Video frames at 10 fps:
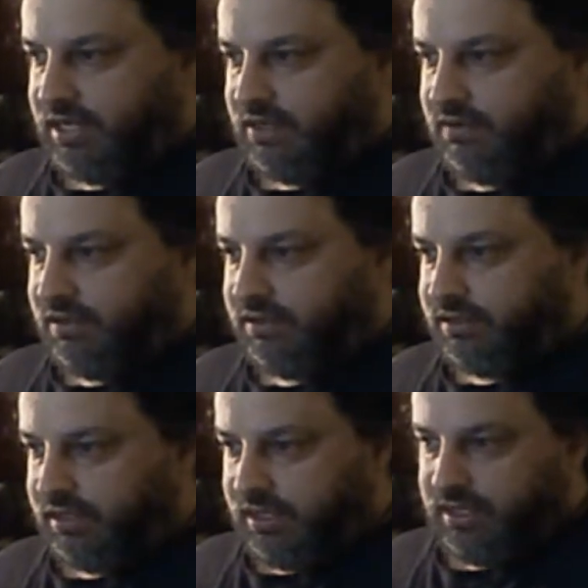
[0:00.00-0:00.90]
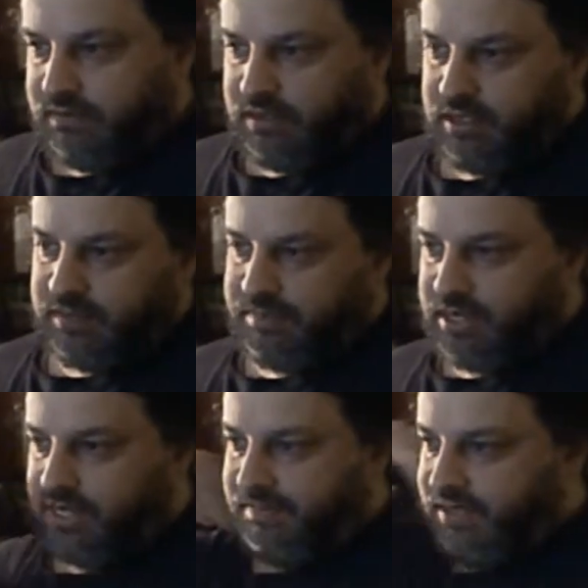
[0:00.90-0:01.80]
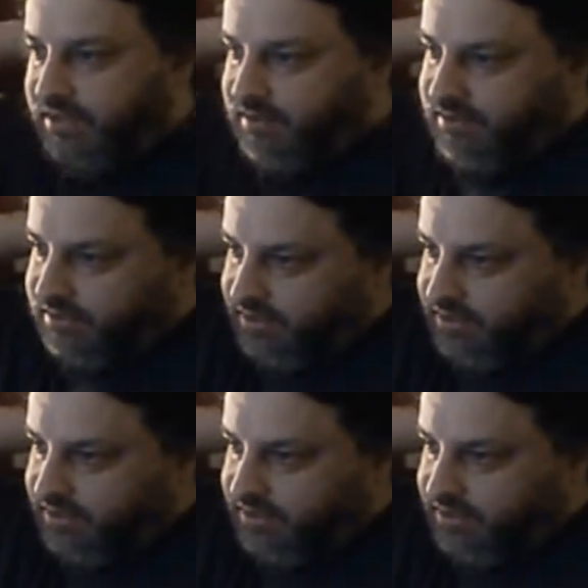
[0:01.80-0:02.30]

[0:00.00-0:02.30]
hours. Oh, we're at the bottom here.